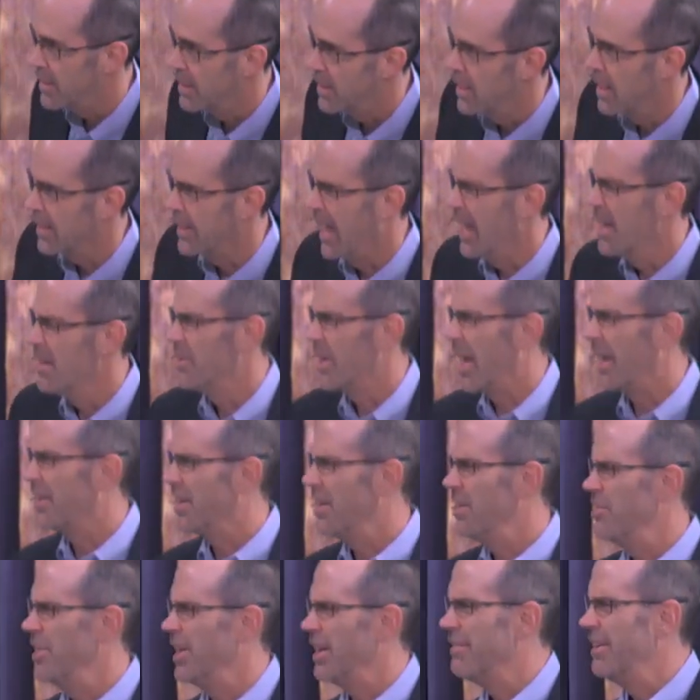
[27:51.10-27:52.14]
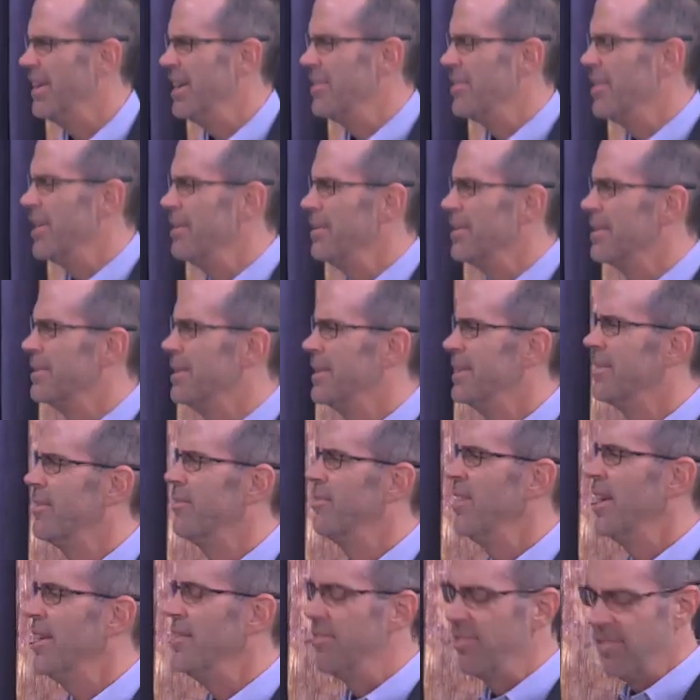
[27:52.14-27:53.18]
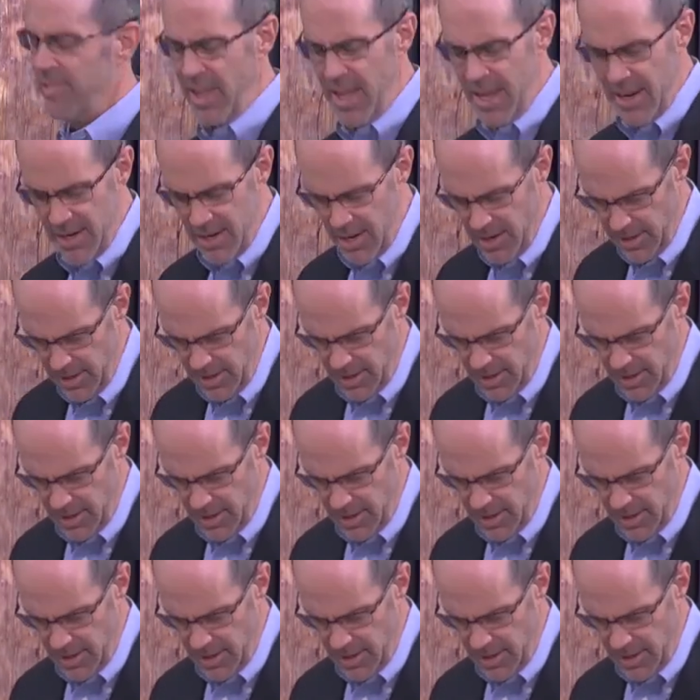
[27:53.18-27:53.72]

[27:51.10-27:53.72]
Can't, I couldn't think of anything since then.